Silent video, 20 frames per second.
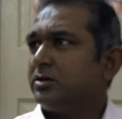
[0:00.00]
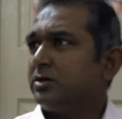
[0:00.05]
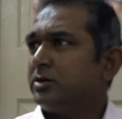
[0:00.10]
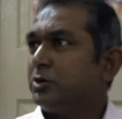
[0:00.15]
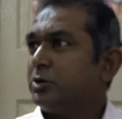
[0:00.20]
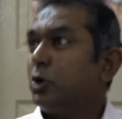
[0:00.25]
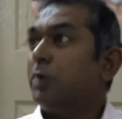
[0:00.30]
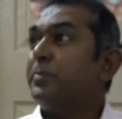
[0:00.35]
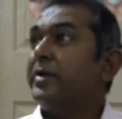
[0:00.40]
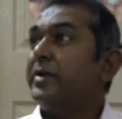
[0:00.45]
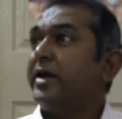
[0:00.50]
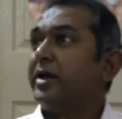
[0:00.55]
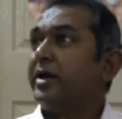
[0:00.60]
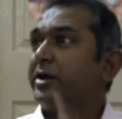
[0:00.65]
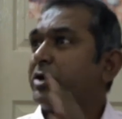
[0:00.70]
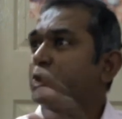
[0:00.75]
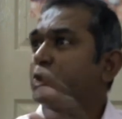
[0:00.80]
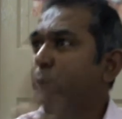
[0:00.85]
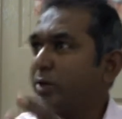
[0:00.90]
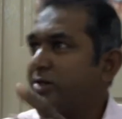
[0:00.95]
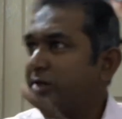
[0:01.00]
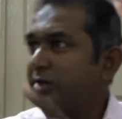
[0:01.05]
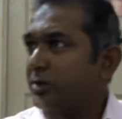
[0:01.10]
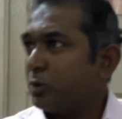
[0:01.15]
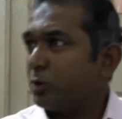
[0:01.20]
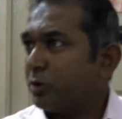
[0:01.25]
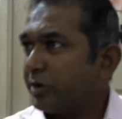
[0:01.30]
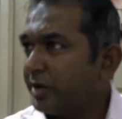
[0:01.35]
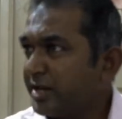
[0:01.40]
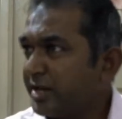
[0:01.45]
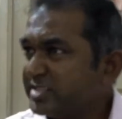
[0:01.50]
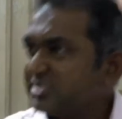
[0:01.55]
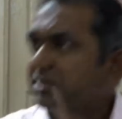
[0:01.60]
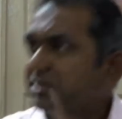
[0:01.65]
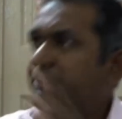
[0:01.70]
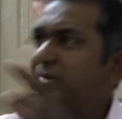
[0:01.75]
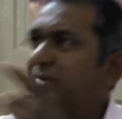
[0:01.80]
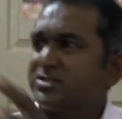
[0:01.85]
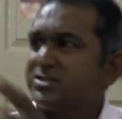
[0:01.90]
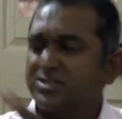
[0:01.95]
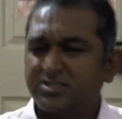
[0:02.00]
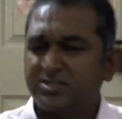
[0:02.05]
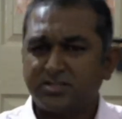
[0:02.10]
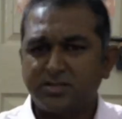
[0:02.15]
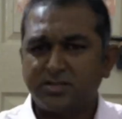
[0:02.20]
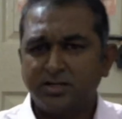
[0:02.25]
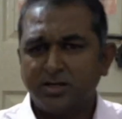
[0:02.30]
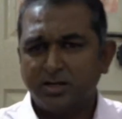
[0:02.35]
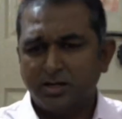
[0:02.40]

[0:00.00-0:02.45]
It all began in Twitter or a SMS.